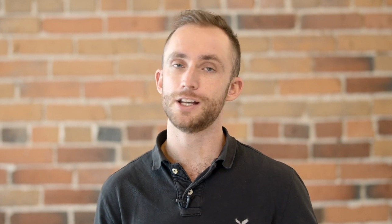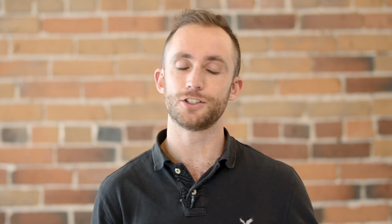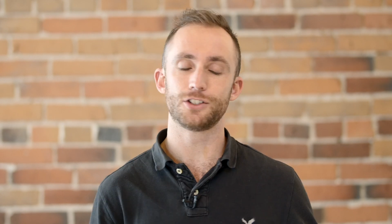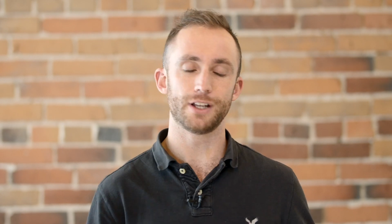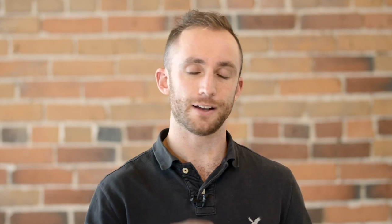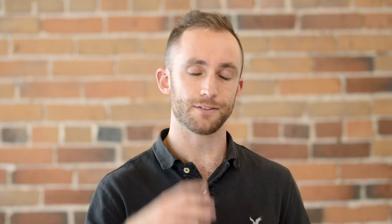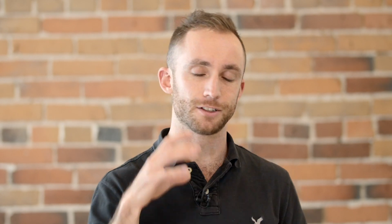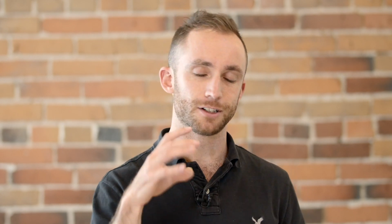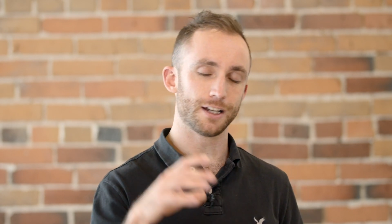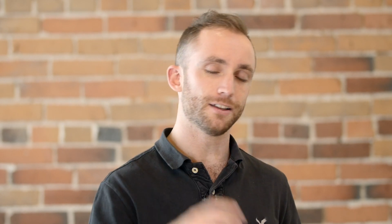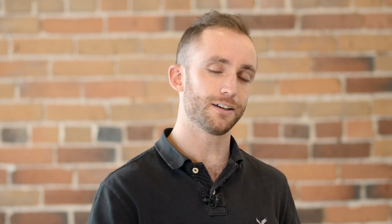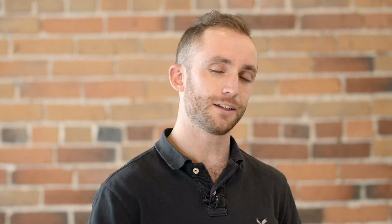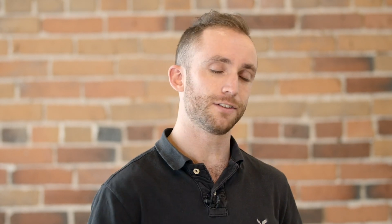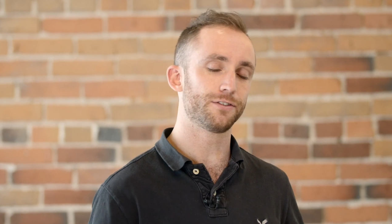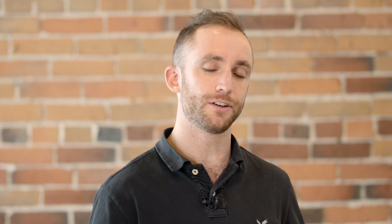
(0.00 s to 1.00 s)
so you have great
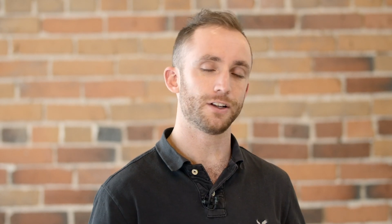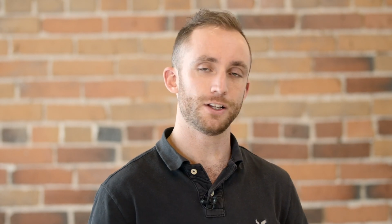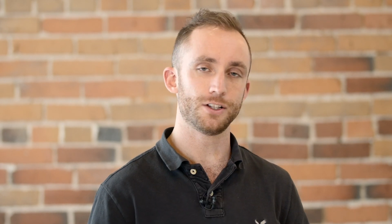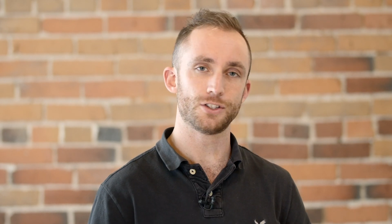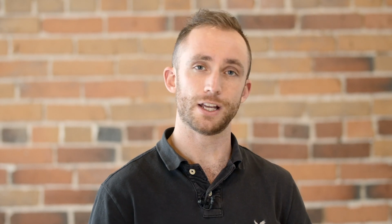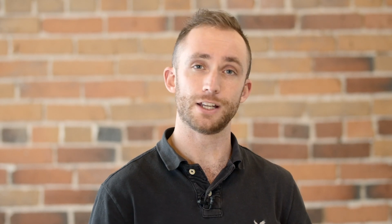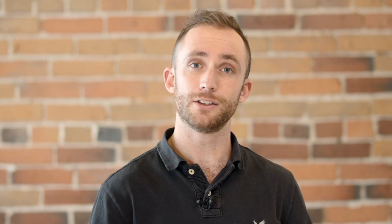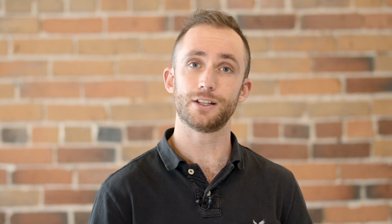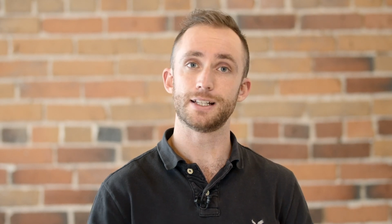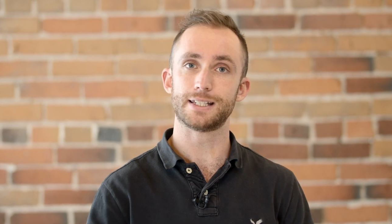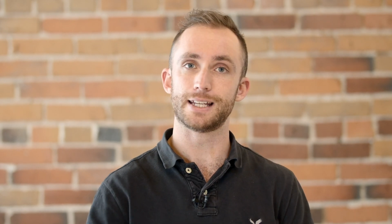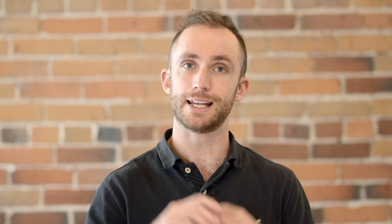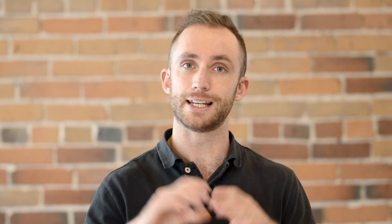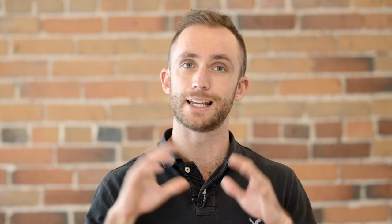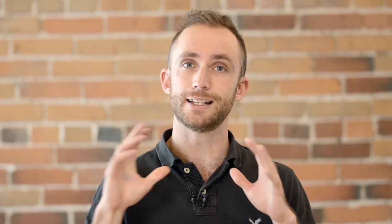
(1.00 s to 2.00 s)
looking footage that you can
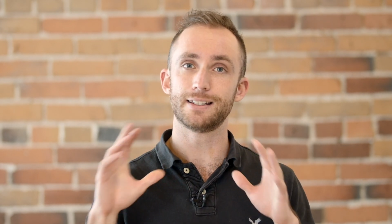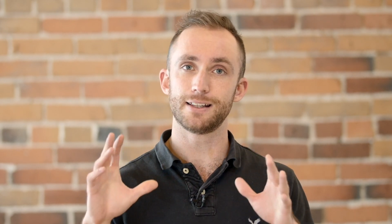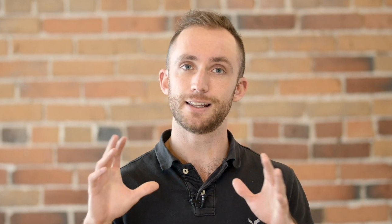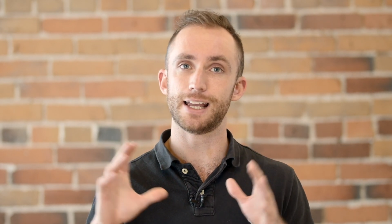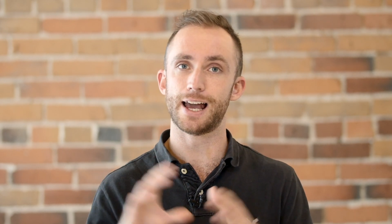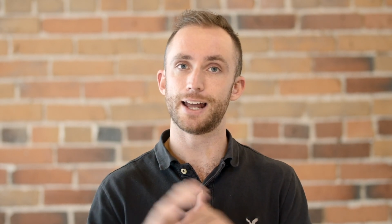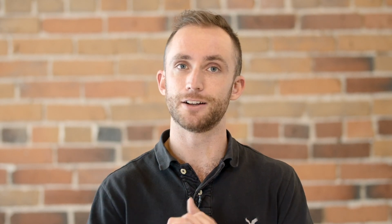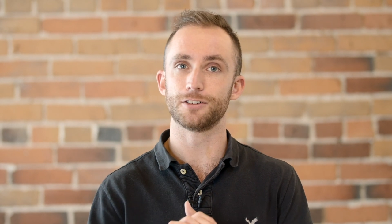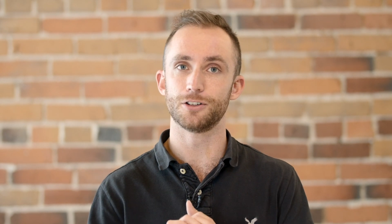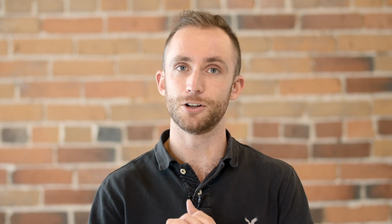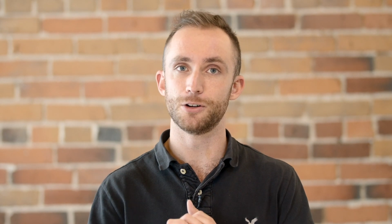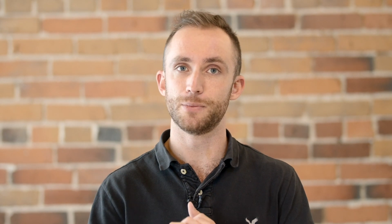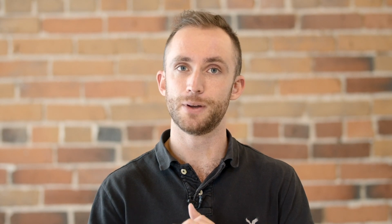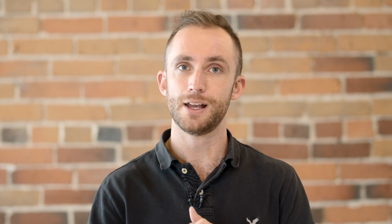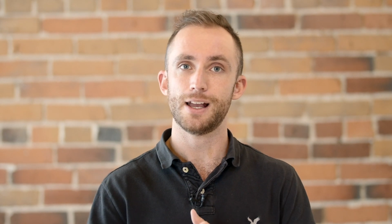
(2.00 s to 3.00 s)
take into the edit
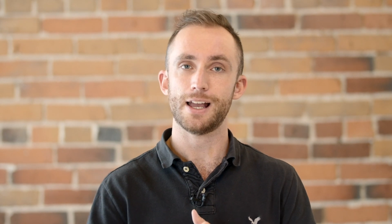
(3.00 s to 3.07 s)
room